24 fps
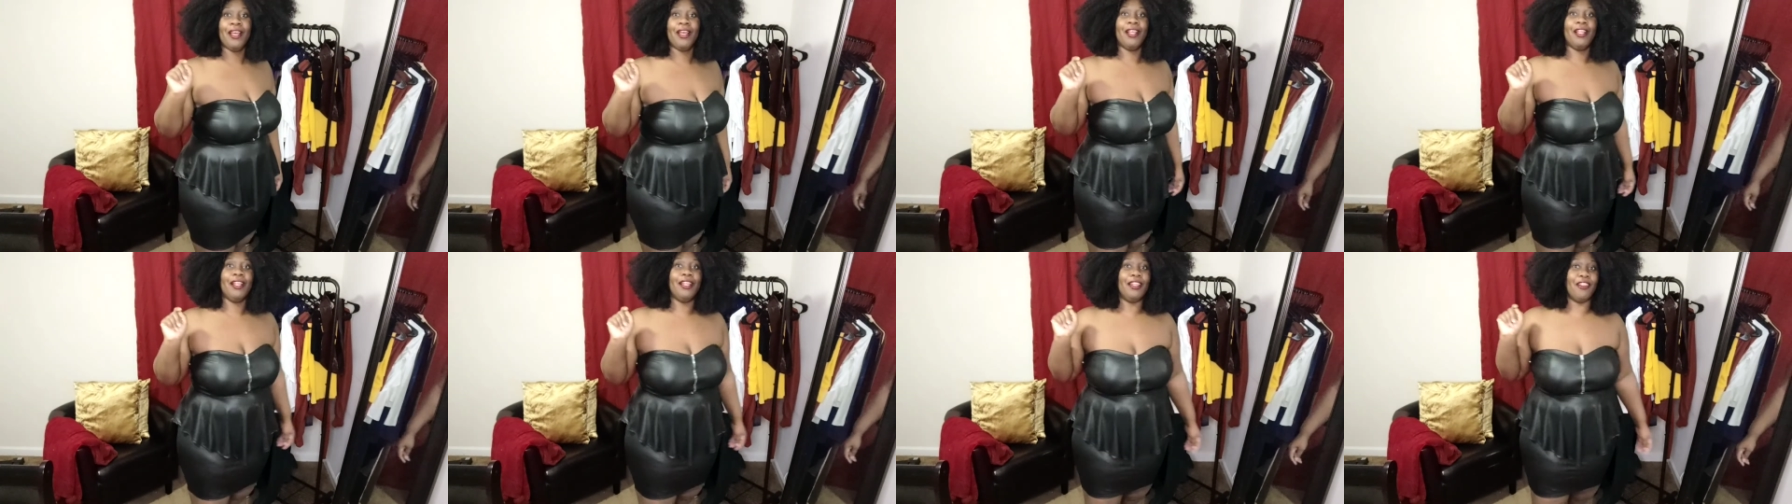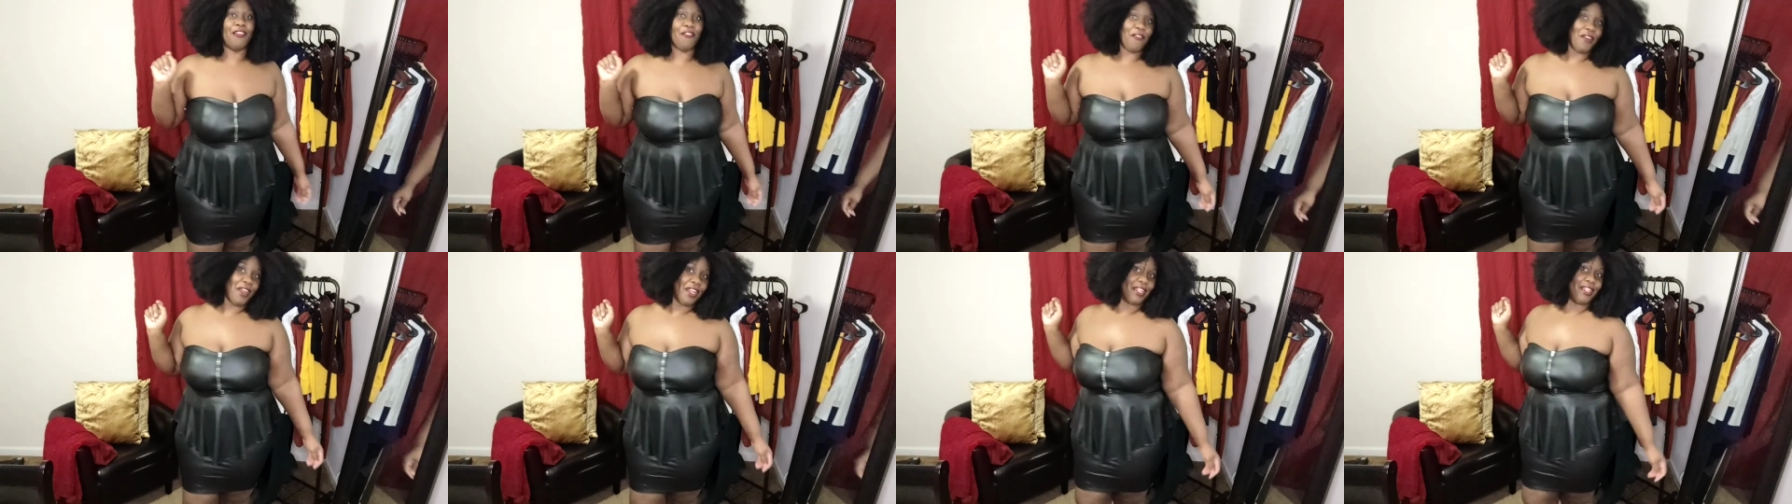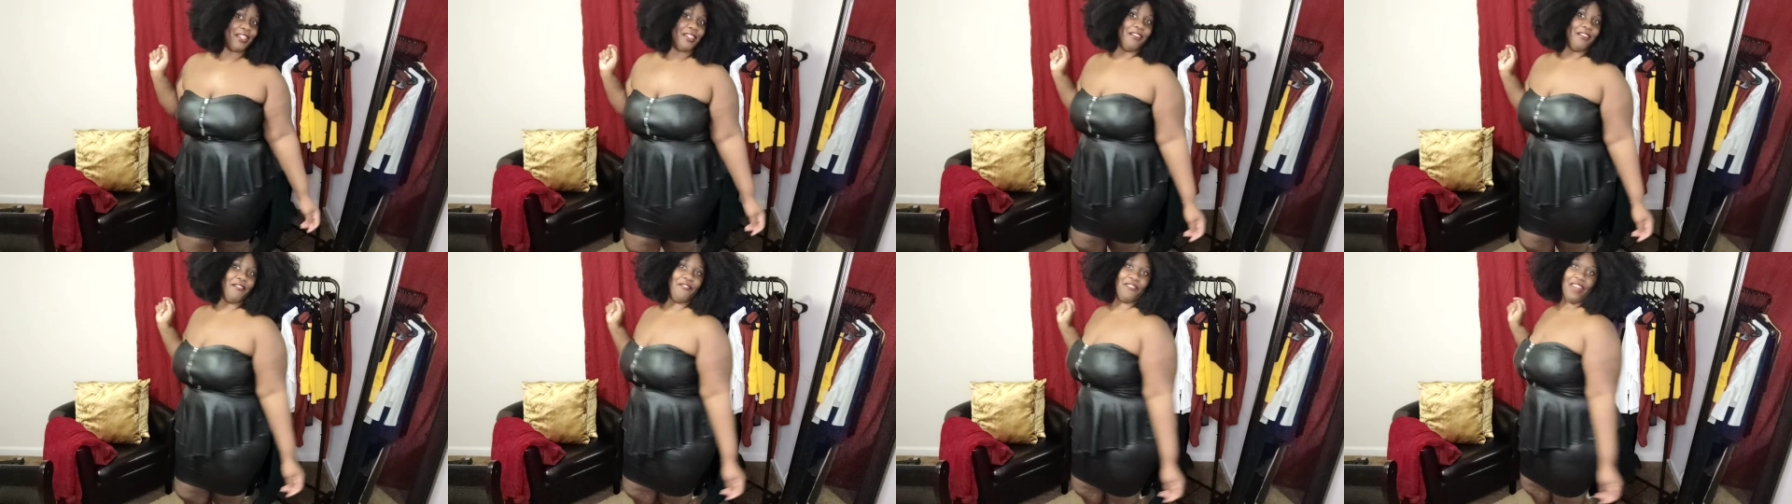Loretta
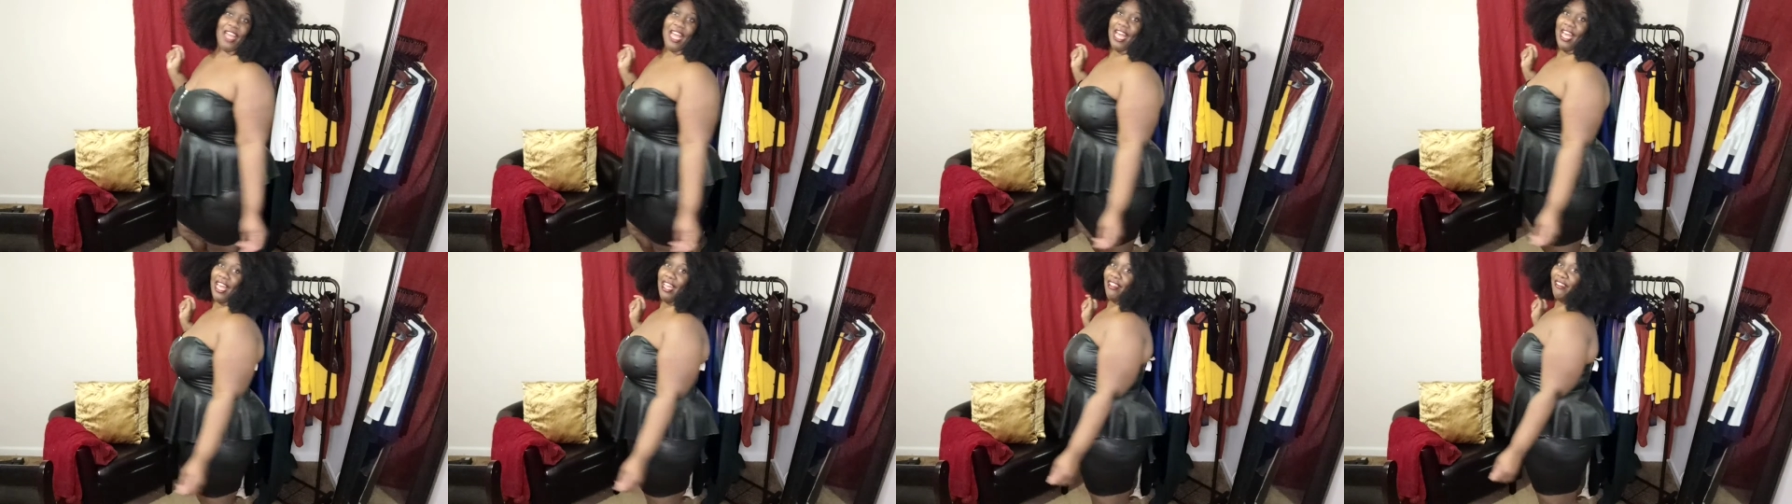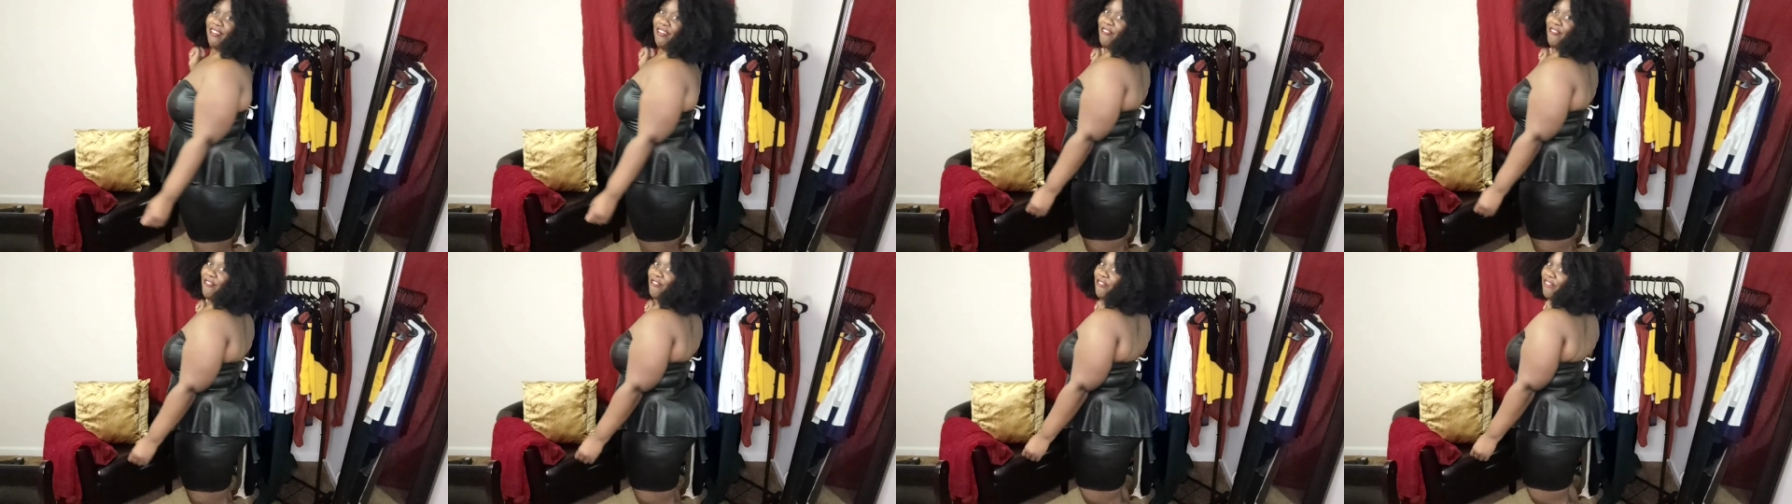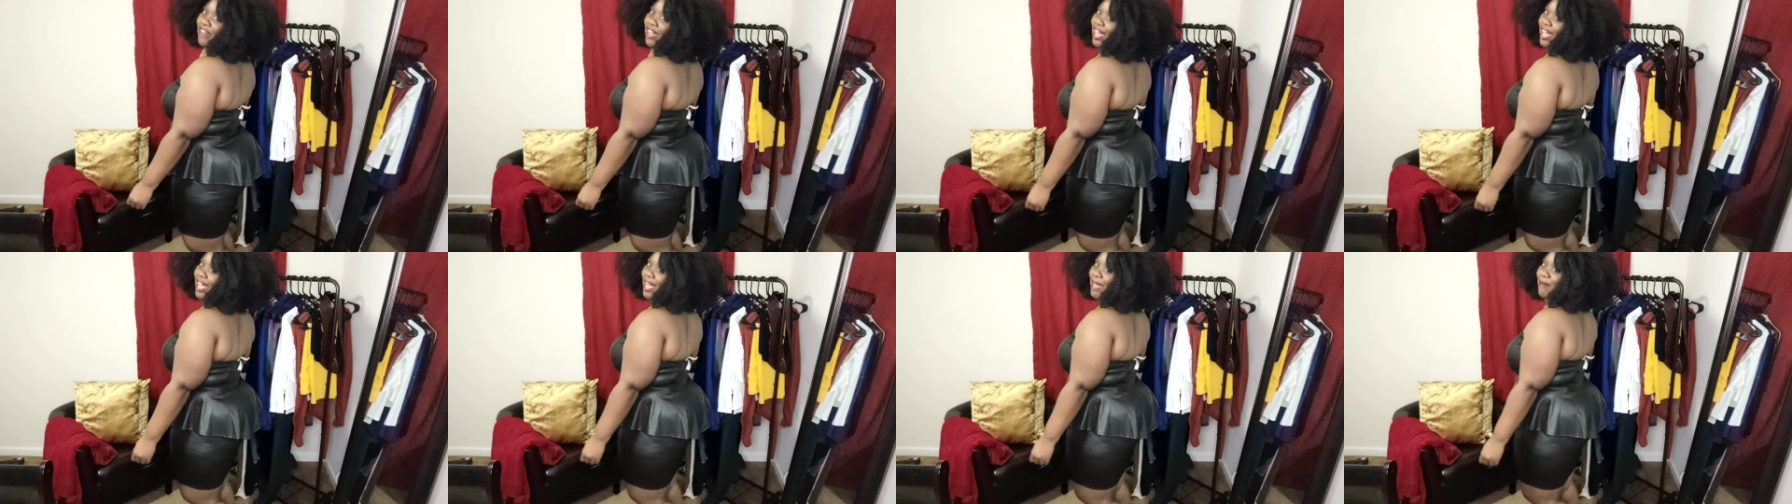Devine
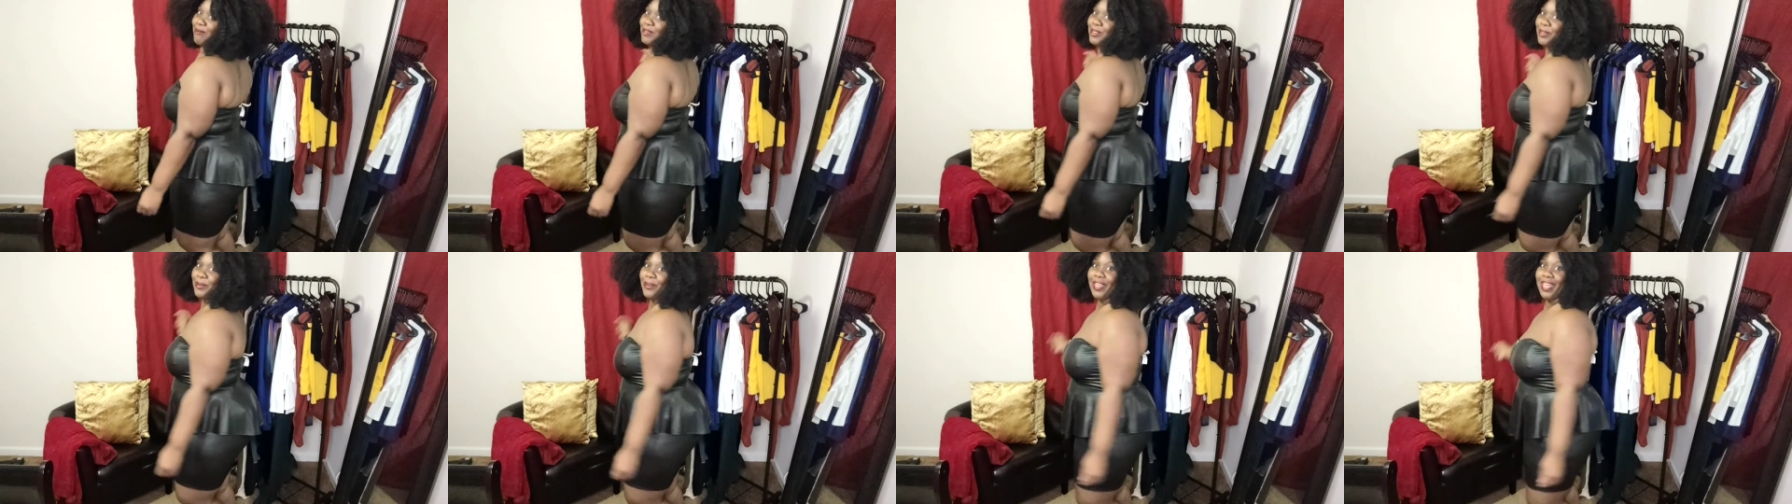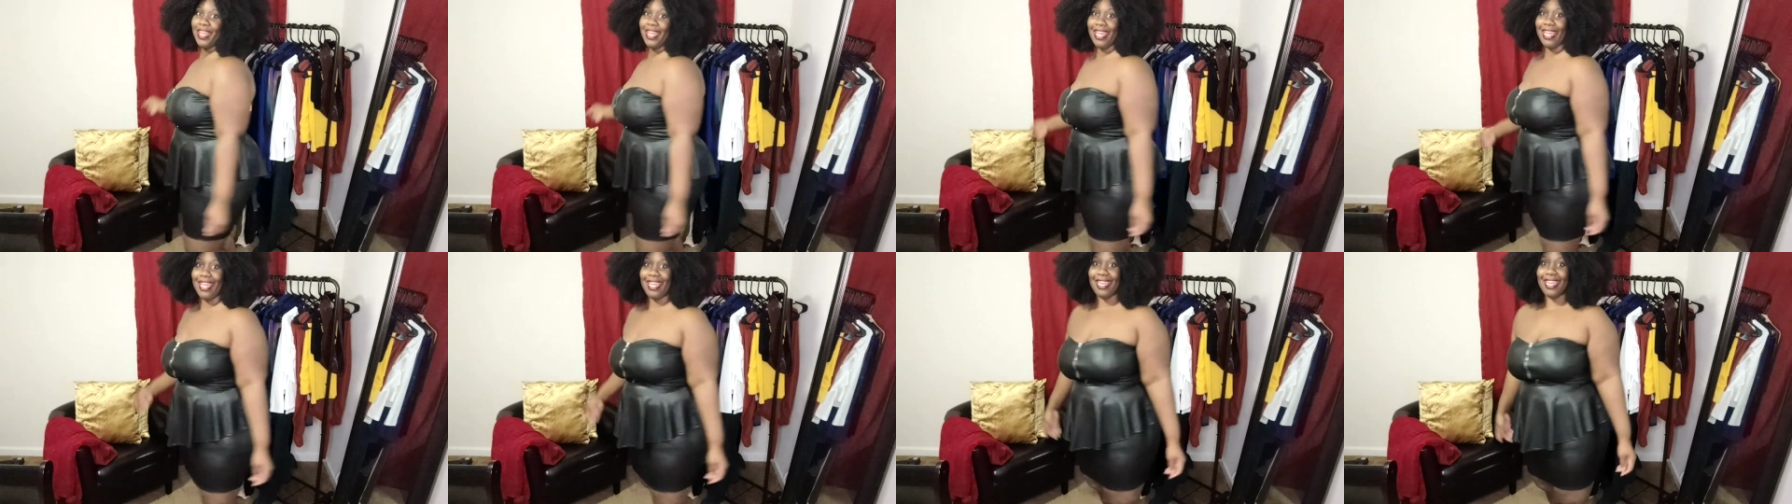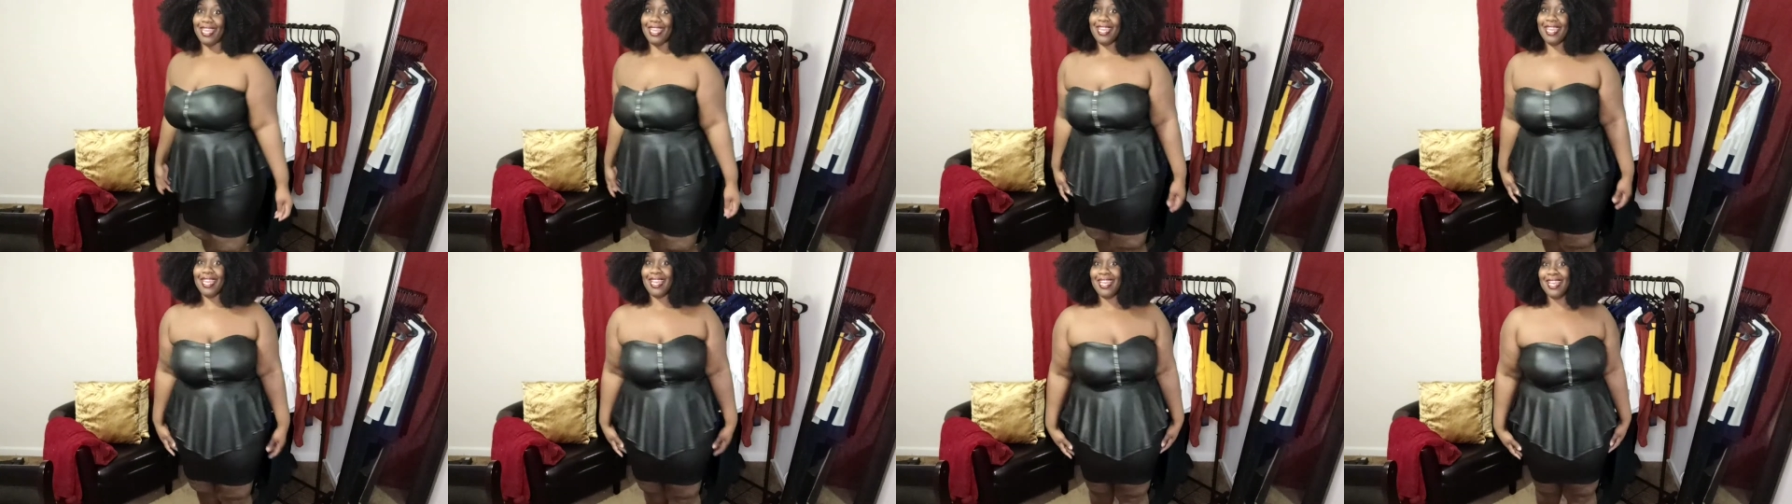vibes, okay?